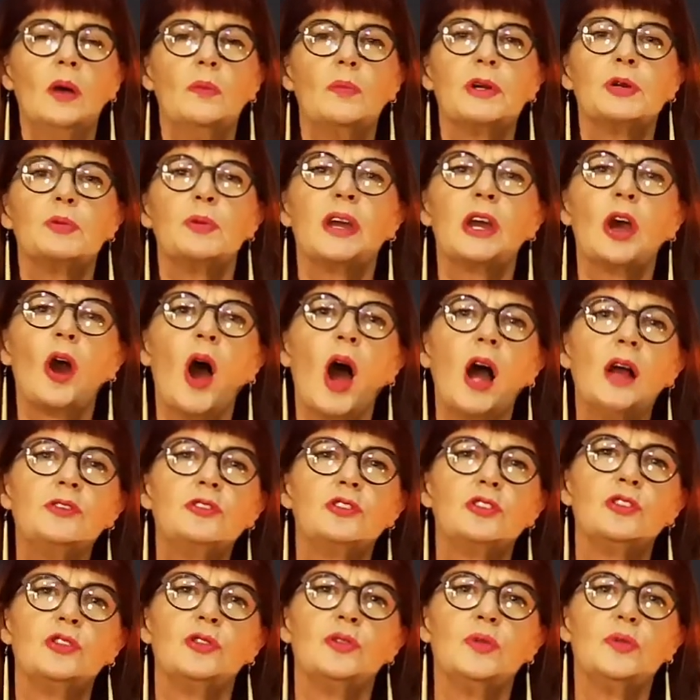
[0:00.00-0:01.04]
But we
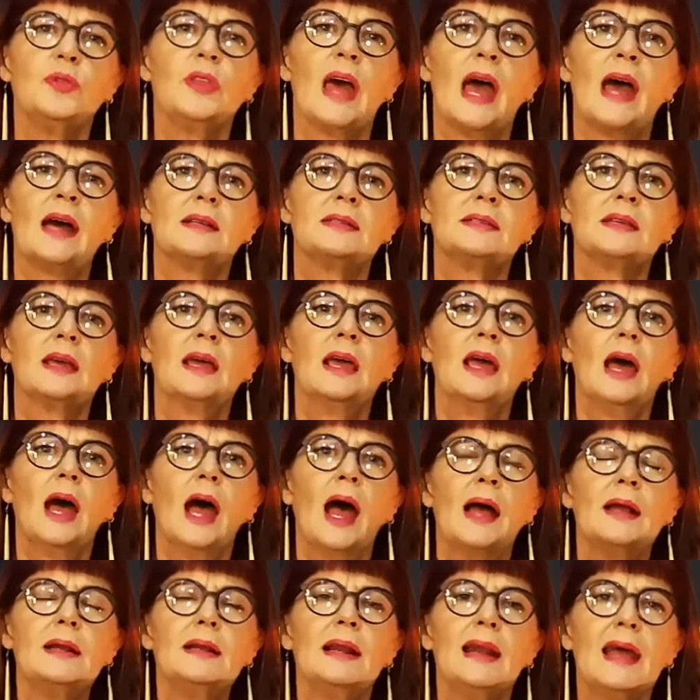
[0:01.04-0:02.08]
can't do that
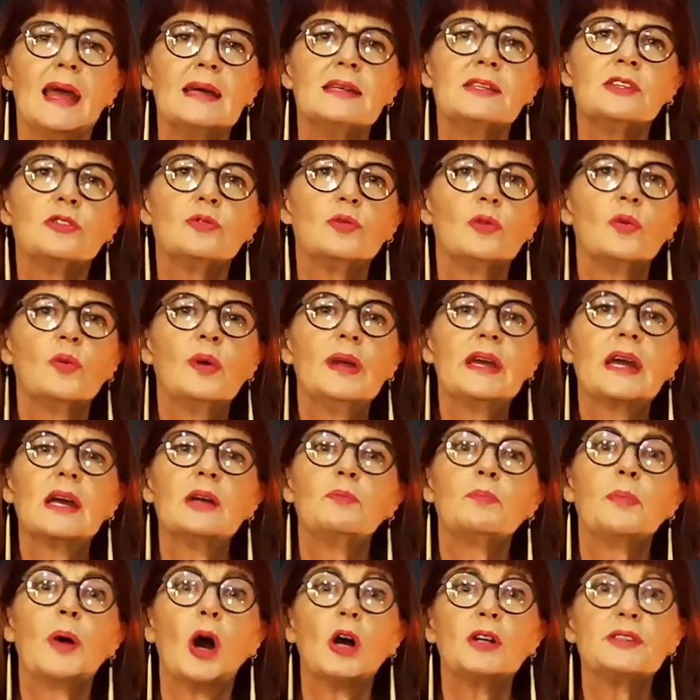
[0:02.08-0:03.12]
unless we
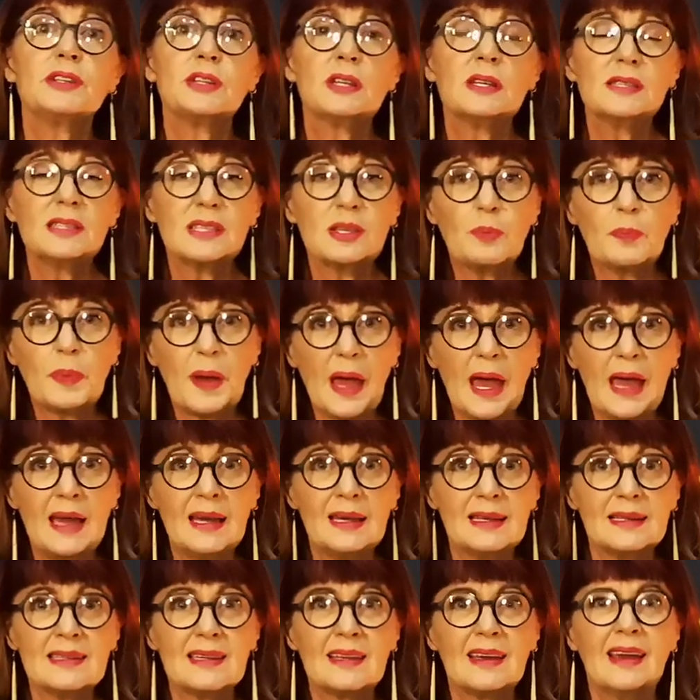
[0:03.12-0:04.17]
can
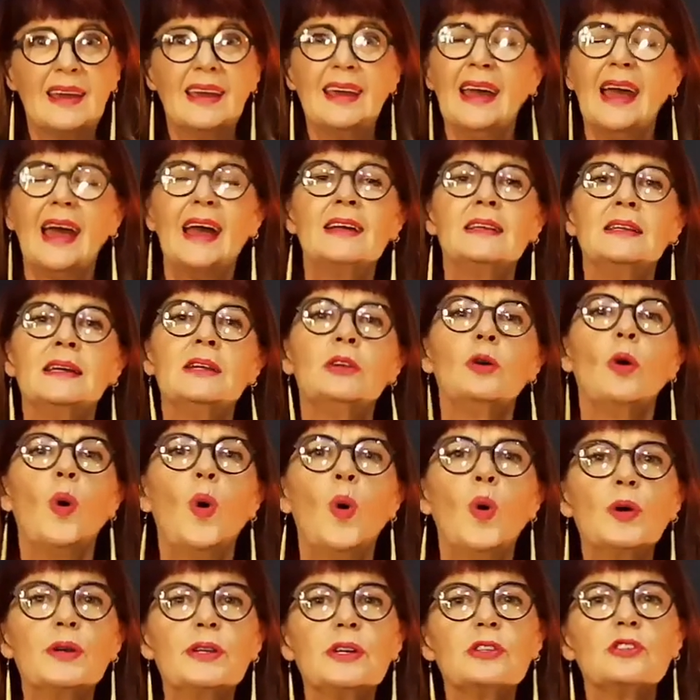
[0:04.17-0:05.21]
participate. And in
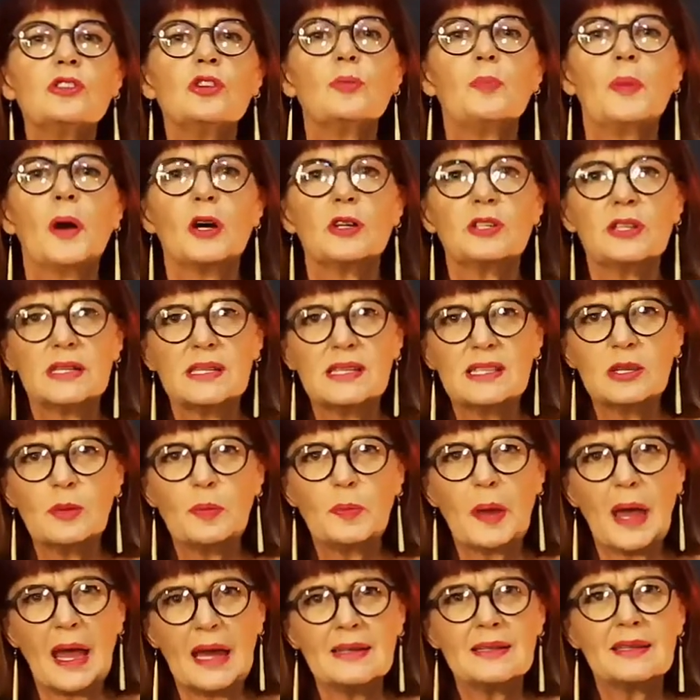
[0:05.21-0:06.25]
order to
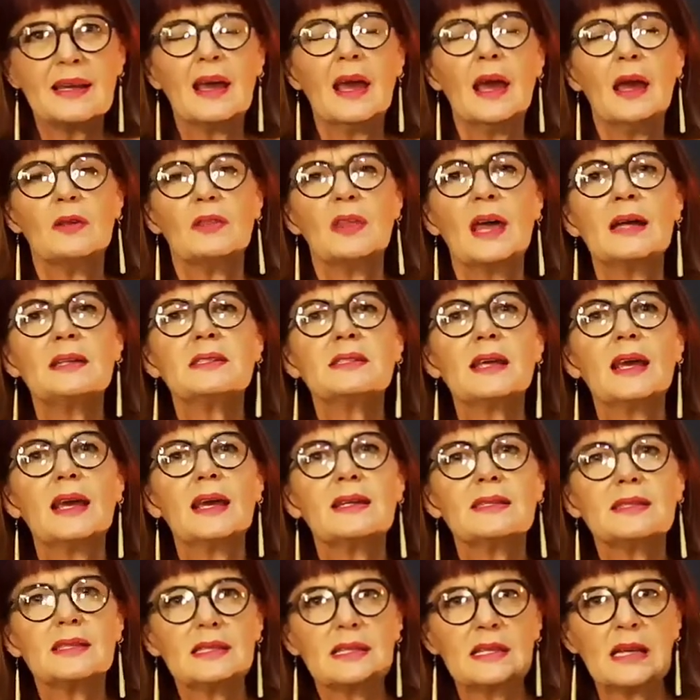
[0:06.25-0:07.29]
participate, that
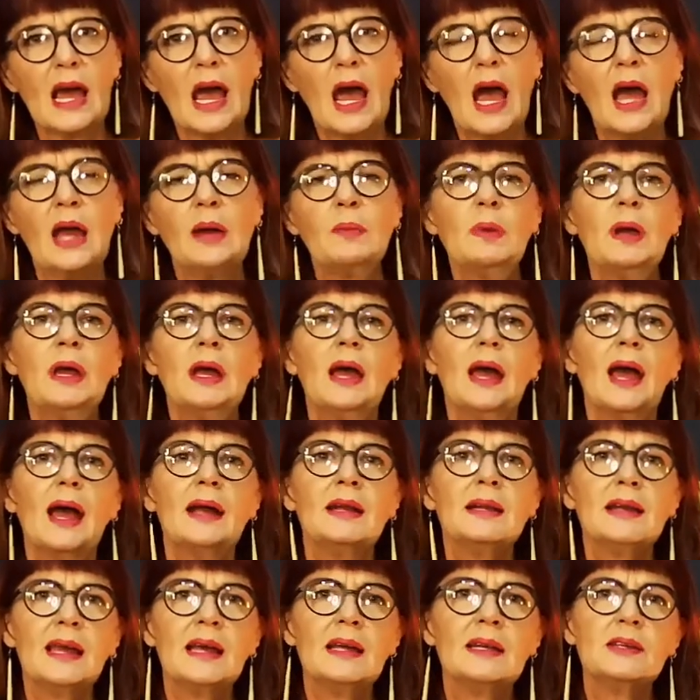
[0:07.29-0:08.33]
takes time
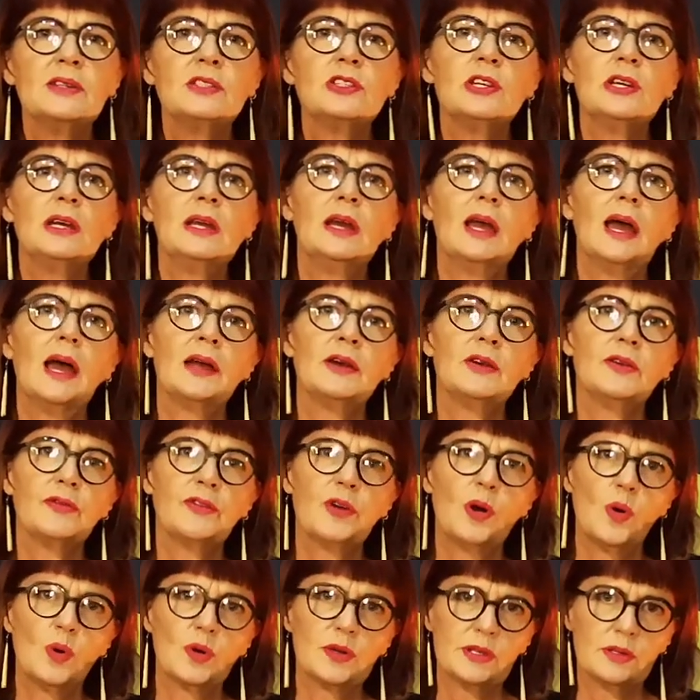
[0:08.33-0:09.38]
and energy and,
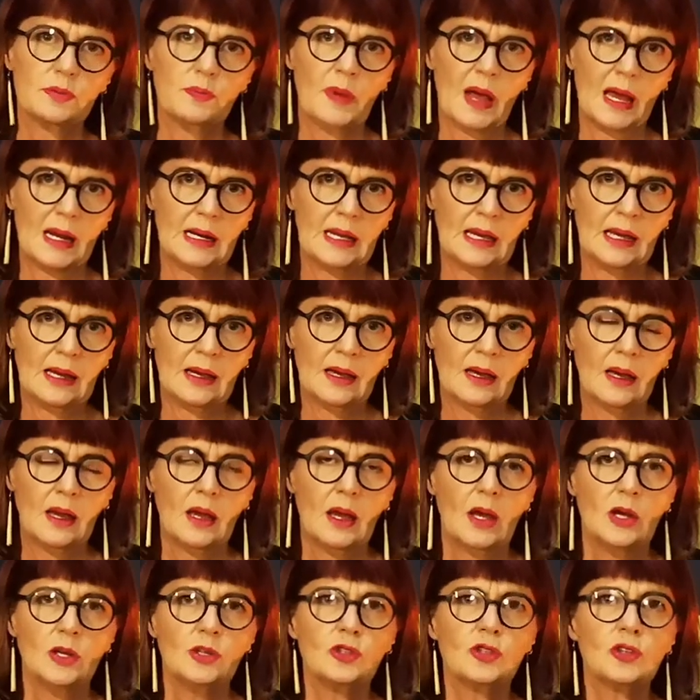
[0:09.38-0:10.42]
of course, money.
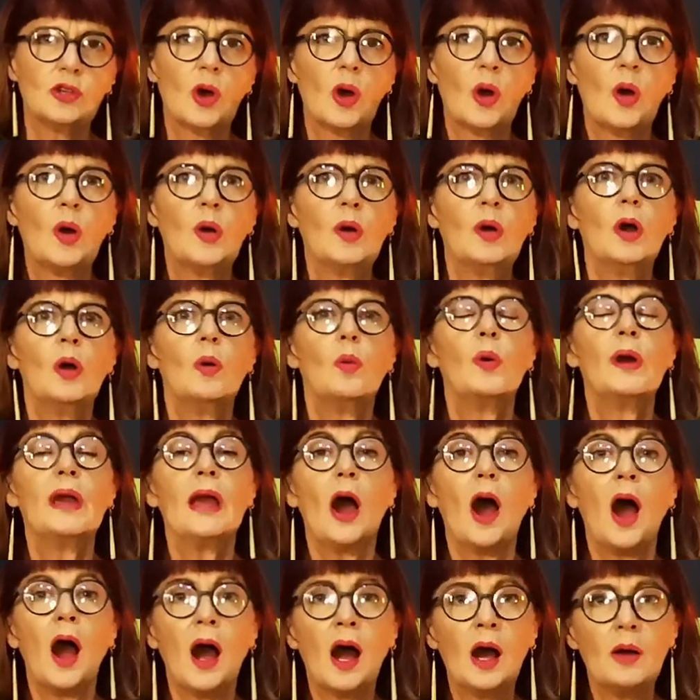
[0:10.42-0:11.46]
So
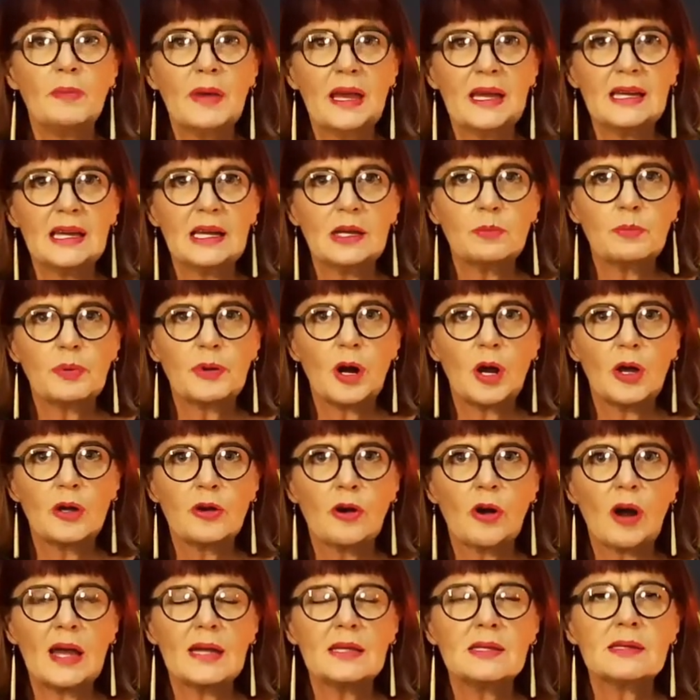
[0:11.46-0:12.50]
we are making
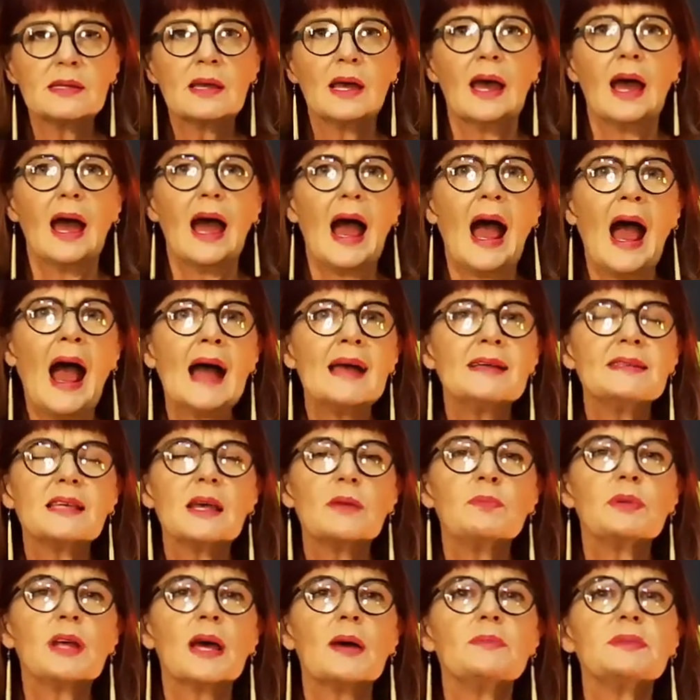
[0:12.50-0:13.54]
progress. I
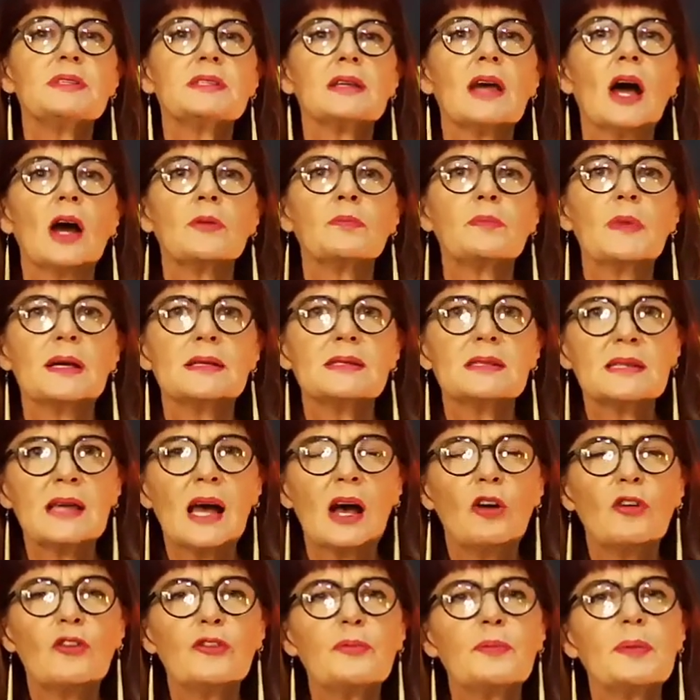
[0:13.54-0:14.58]
sometimes doubt
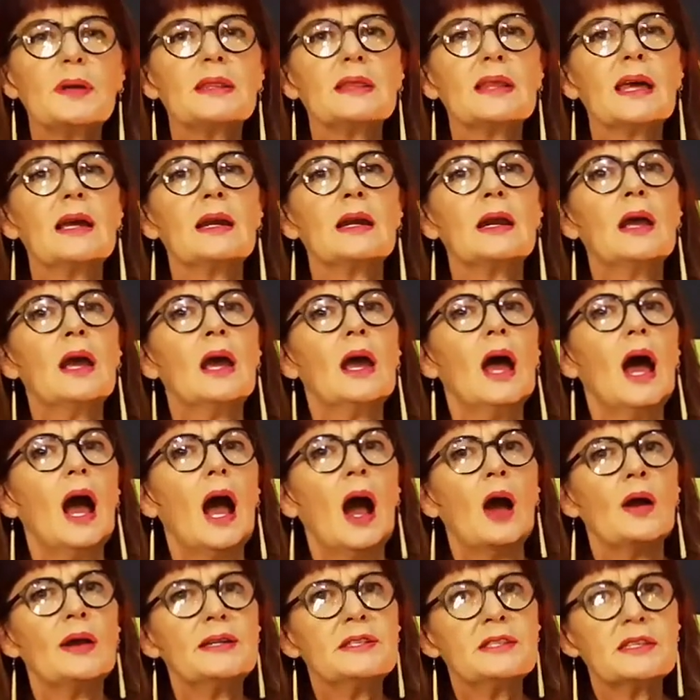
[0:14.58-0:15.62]
myself, but then
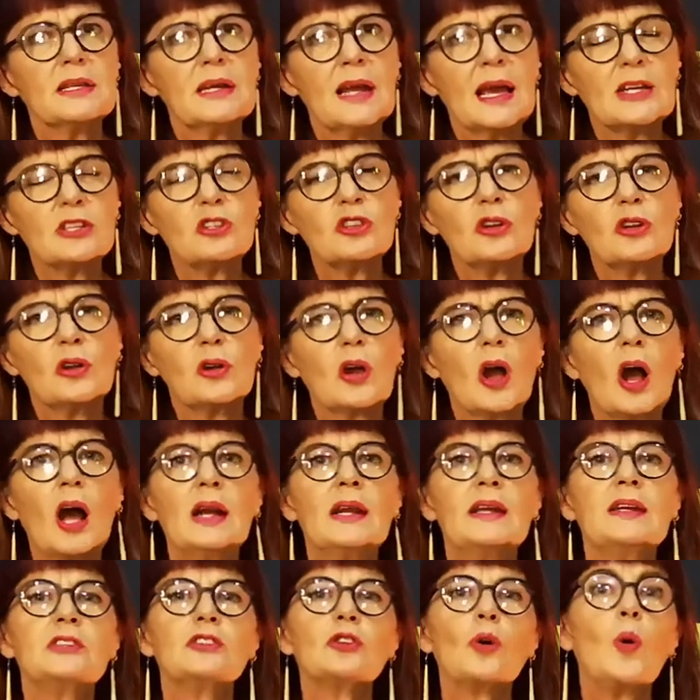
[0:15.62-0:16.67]
our international
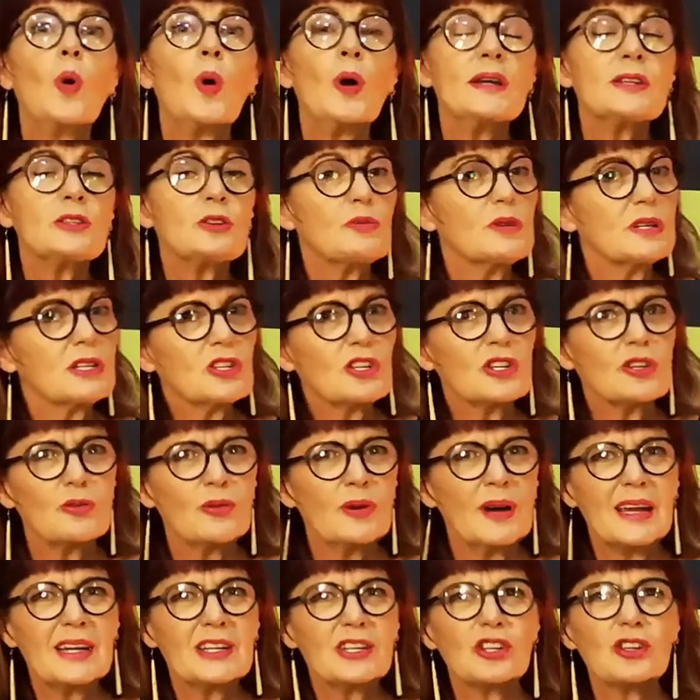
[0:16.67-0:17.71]
colleagues always
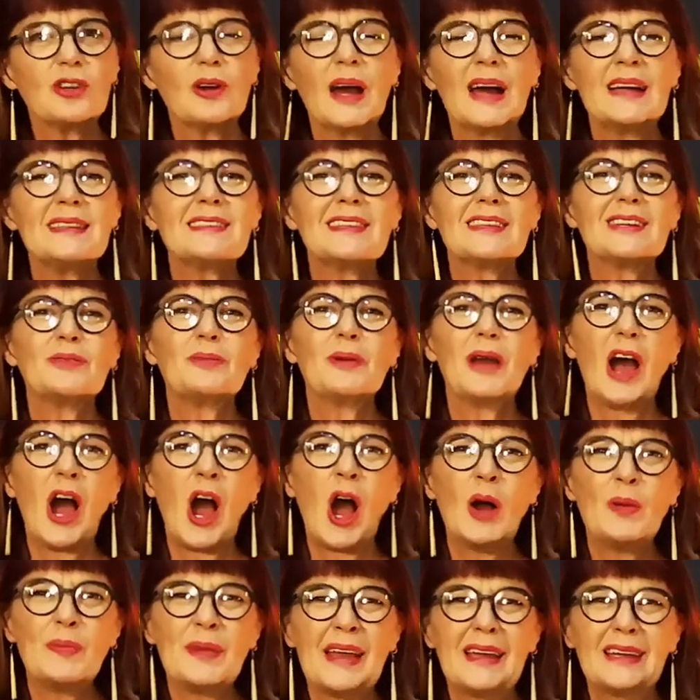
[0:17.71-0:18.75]
reassure us that we
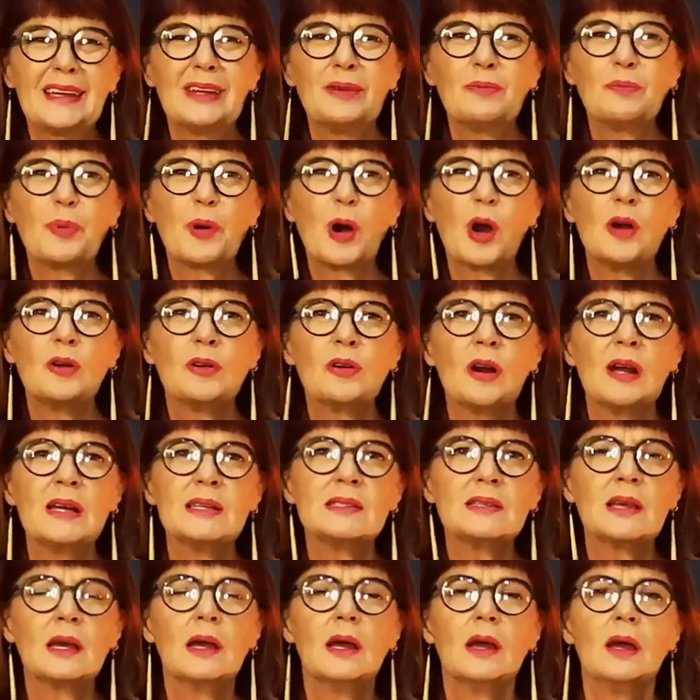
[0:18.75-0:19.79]
are making
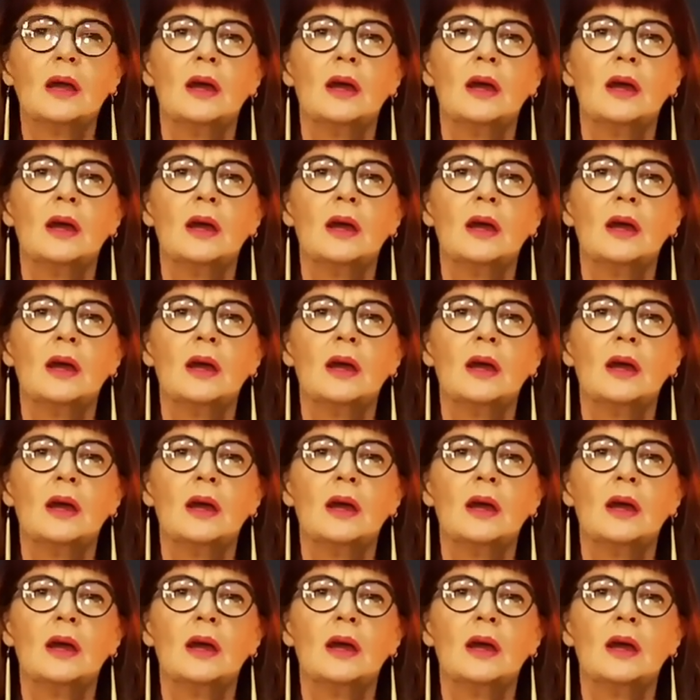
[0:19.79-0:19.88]
progress.